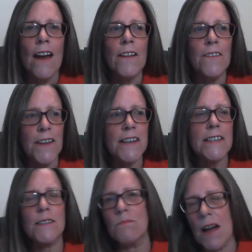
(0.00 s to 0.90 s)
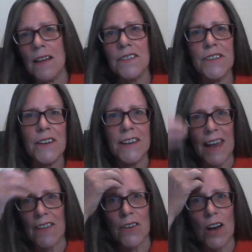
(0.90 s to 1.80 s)
This month,
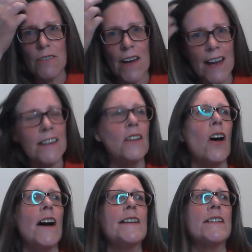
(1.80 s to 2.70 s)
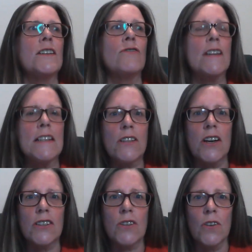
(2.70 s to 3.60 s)
now that I've analysed and
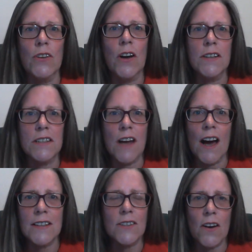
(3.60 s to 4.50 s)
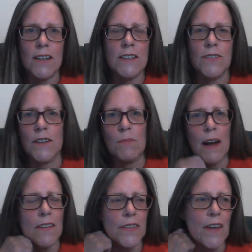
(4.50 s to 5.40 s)
researched all the star signs for the
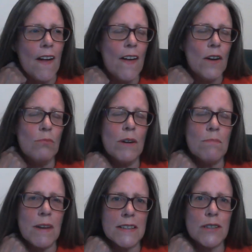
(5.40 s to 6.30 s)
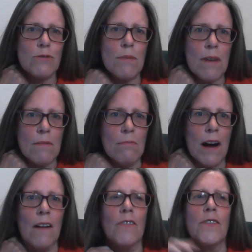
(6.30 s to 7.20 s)
month, we must
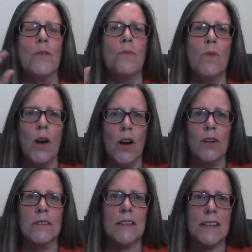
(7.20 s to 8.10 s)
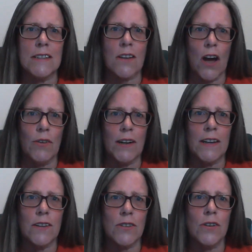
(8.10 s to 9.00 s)
remember the world is going
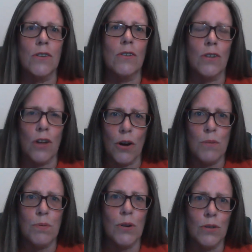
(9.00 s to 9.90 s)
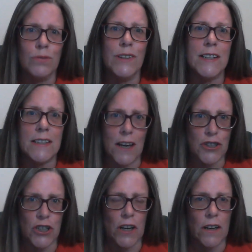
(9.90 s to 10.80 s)
into global
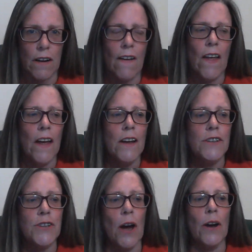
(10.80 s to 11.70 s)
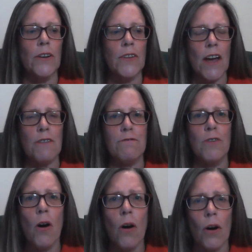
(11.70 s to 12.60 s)
recession. So
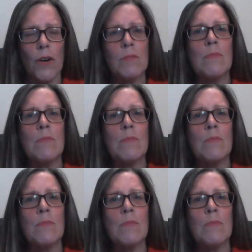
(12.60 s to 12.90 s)
therefore,